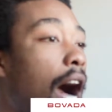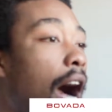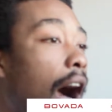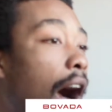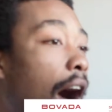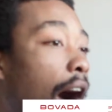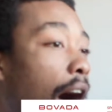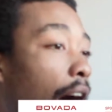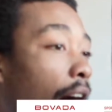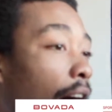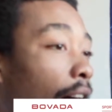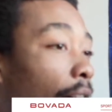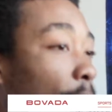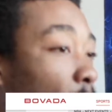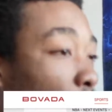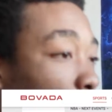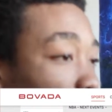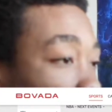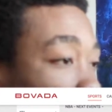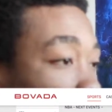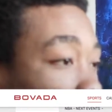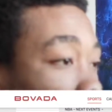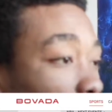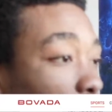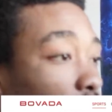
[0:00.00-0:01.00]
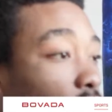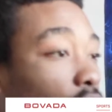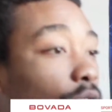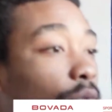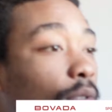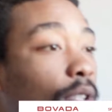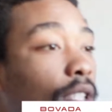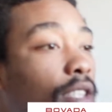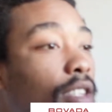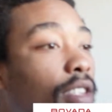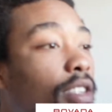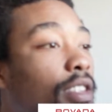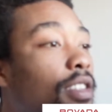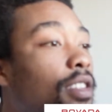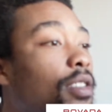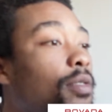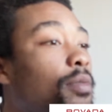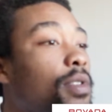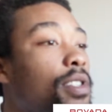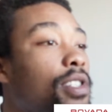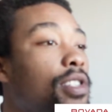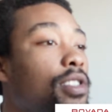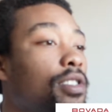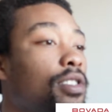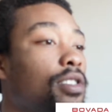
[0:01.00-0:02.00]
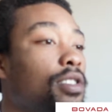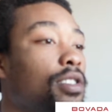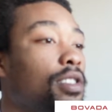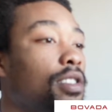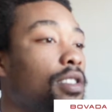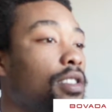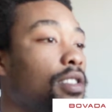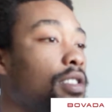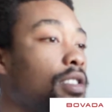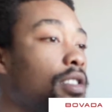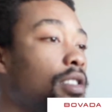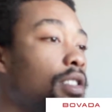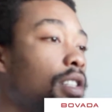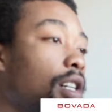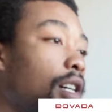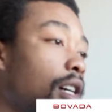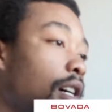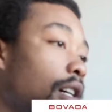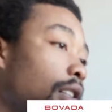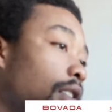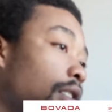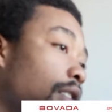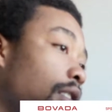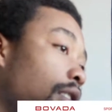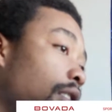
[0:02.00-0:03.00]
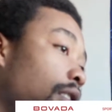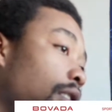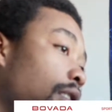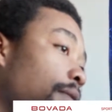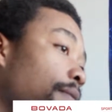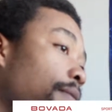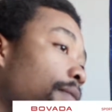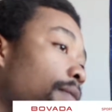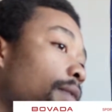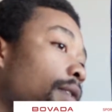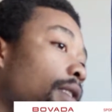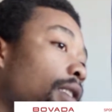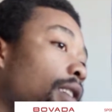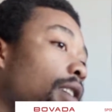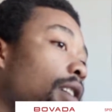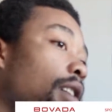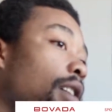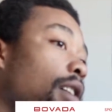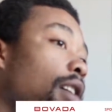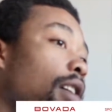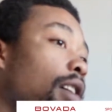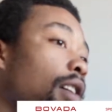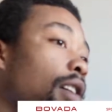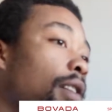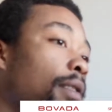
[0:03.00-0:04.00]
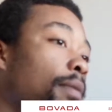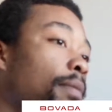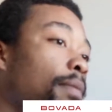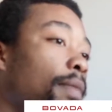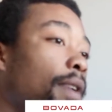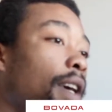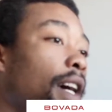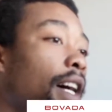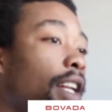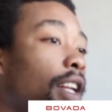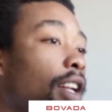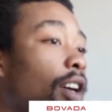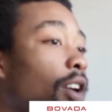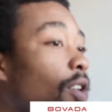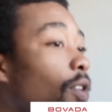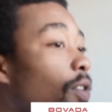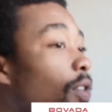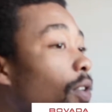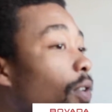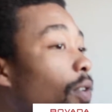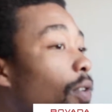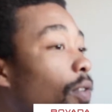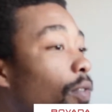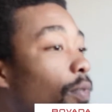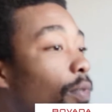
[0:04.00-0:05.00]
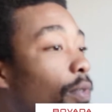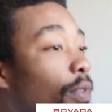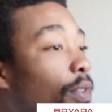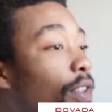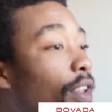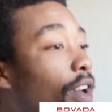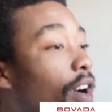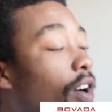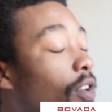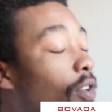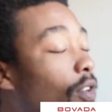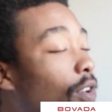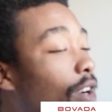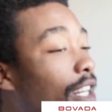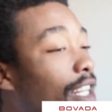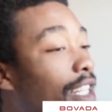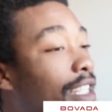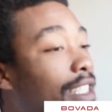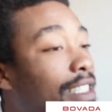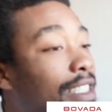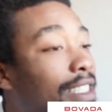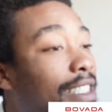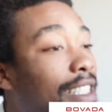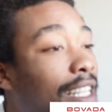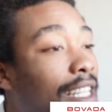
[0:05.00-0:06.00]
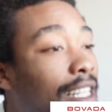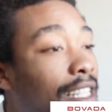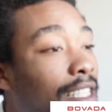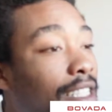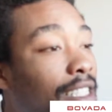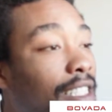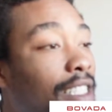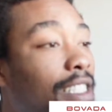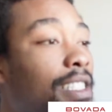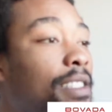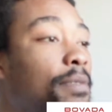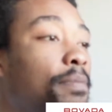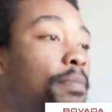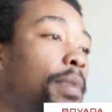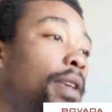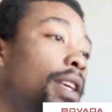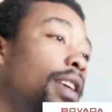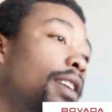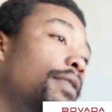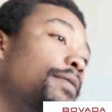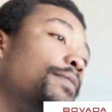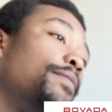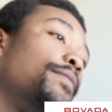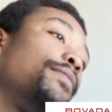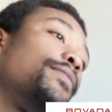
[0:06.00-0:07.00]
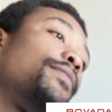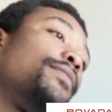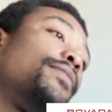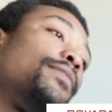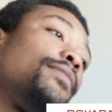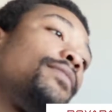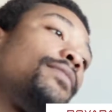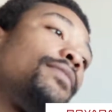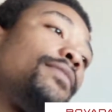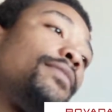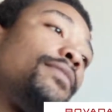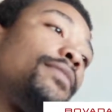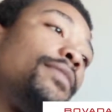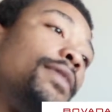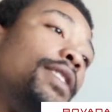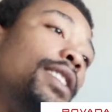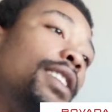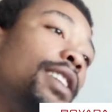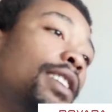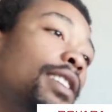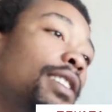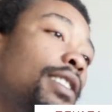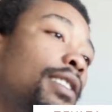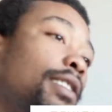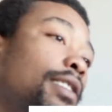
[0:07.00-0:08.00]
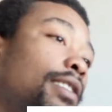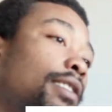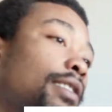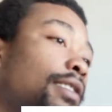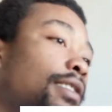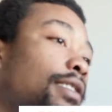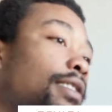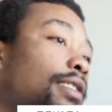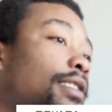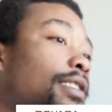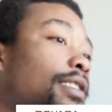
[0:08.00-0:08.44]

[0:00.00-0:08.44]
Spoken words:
I'm gonna go with the Wizards. Honestly, I know the Hornets did just beat the